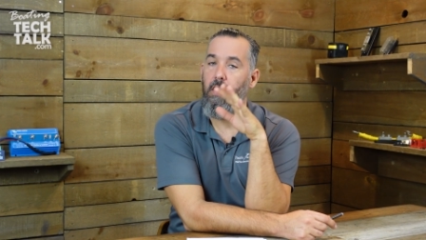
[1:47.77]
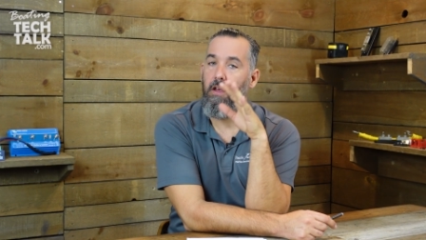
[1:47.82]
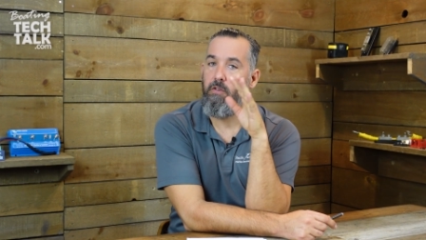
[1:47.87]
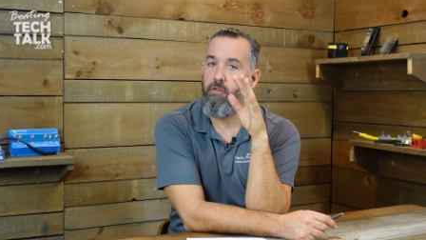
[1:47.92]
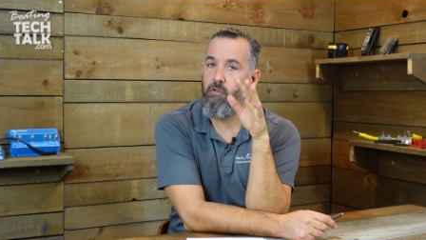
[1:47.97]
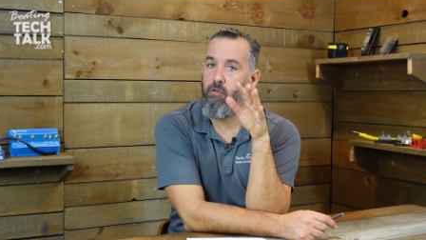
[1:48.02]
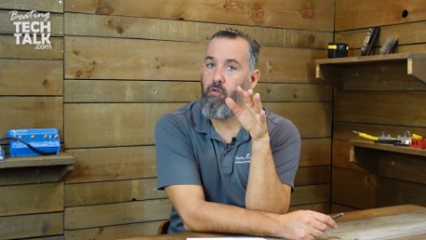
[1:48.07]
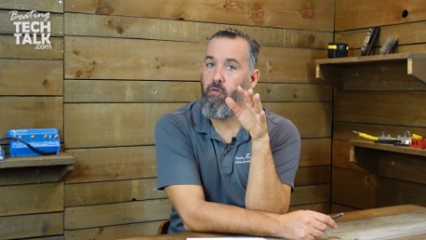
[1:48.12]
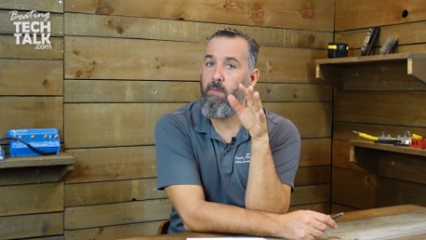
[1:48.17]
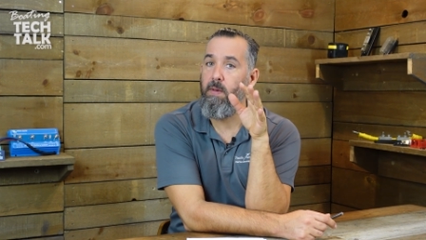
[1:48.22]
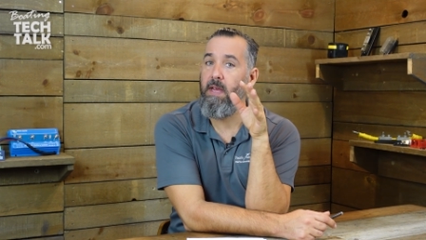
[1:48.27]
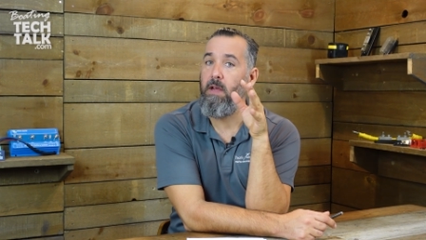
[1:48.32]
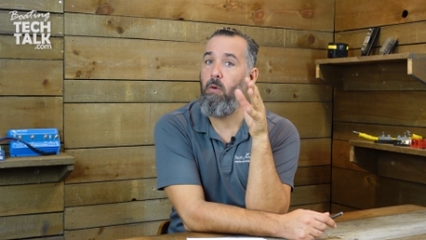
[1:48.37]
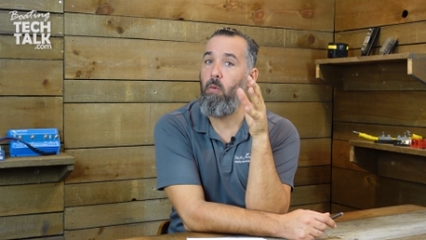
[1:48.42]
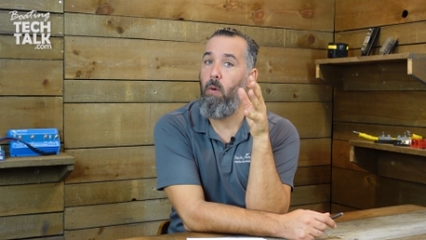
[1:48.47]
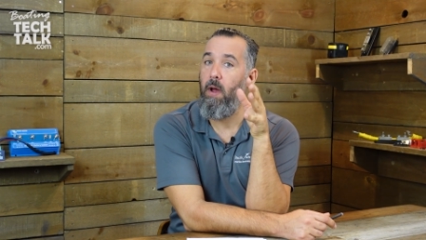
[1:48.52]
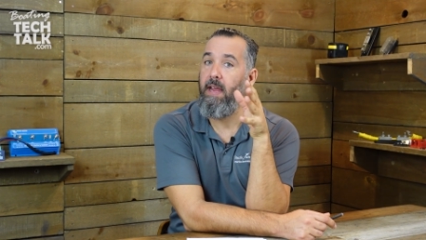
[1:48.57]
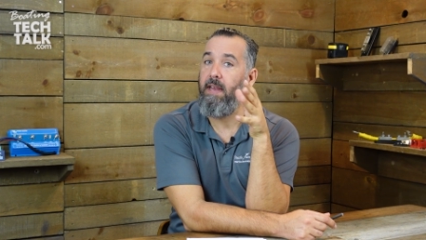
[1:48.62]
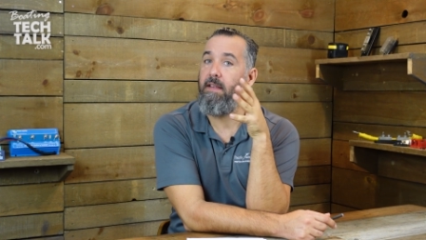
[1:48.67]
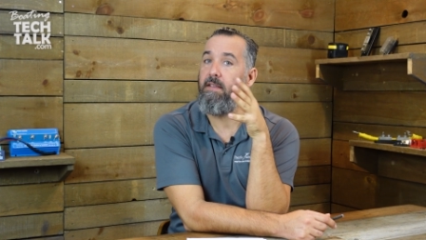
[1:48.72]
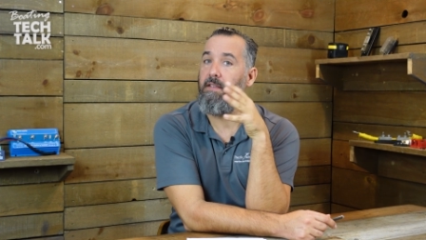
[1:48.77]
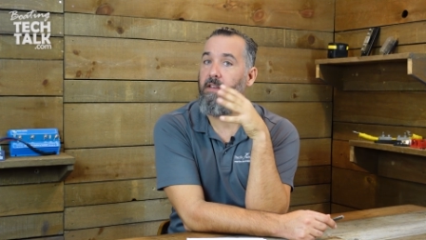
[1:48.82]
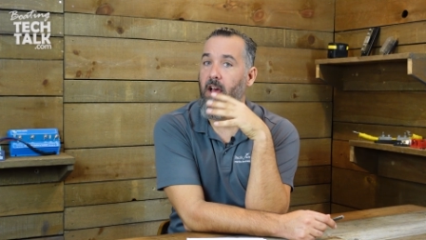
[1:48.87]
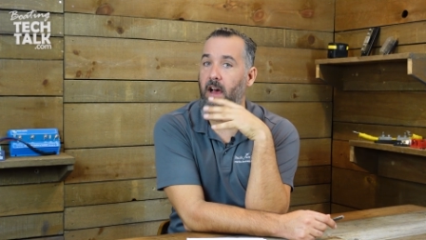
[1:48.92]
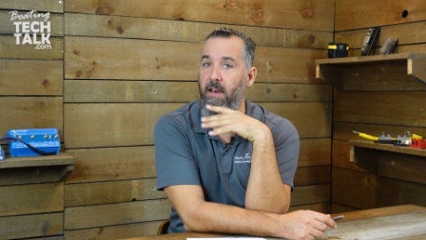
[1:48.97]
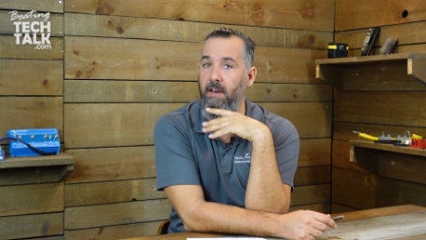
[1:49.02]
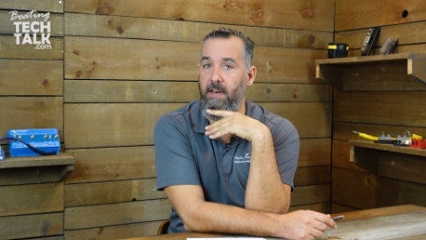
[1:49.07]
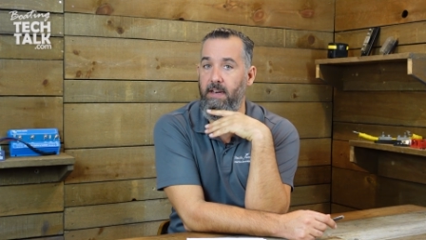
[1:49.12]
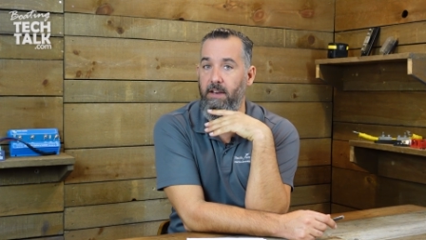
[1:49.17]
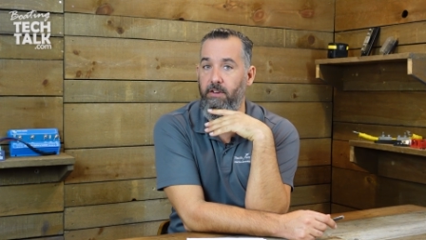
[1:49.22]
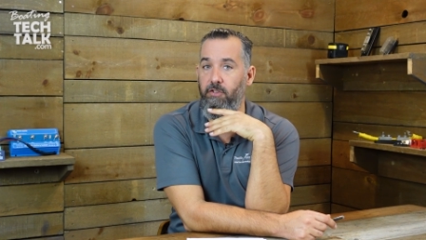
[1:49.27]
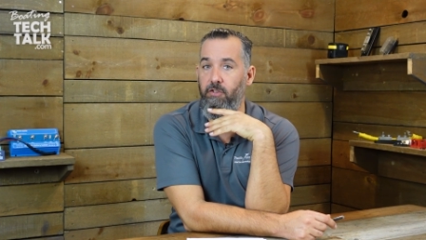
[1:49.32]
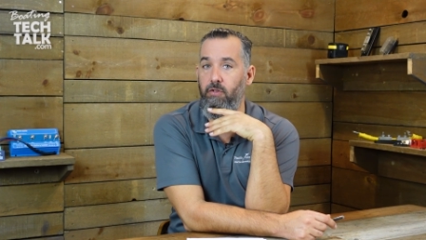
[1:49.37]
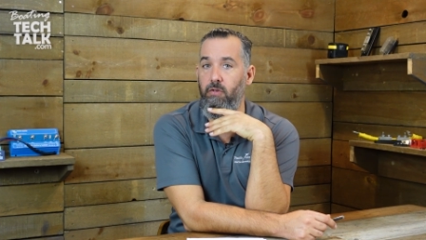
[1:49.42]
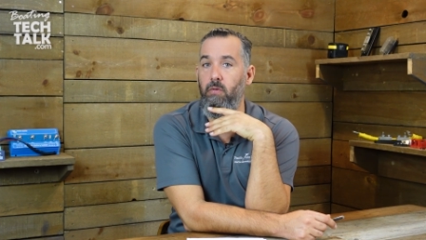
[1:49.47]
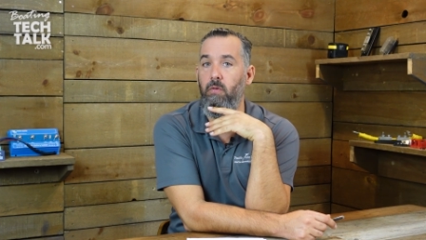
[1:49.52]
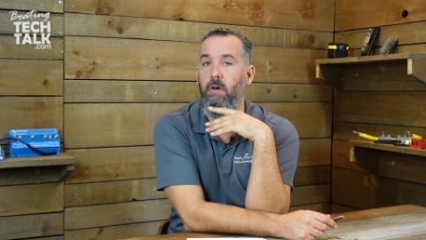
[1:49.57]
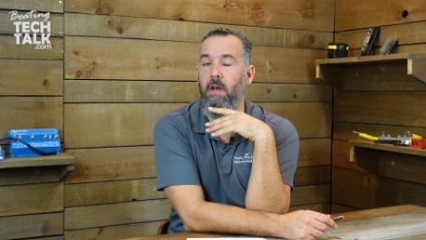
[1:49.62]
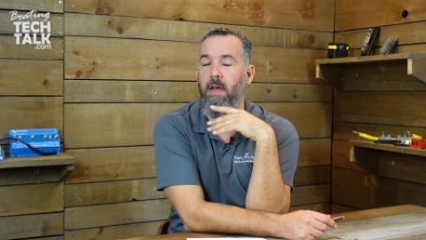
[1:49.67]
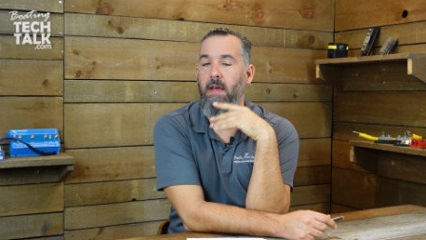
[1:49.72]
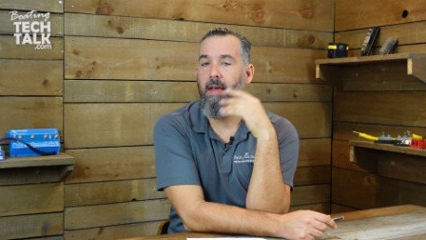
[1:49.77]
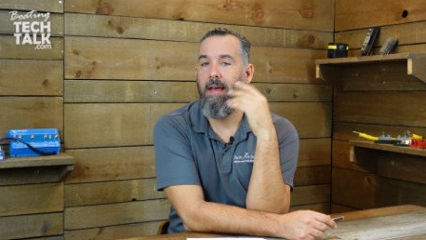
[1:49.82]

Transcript: Assuming weight is not an issue,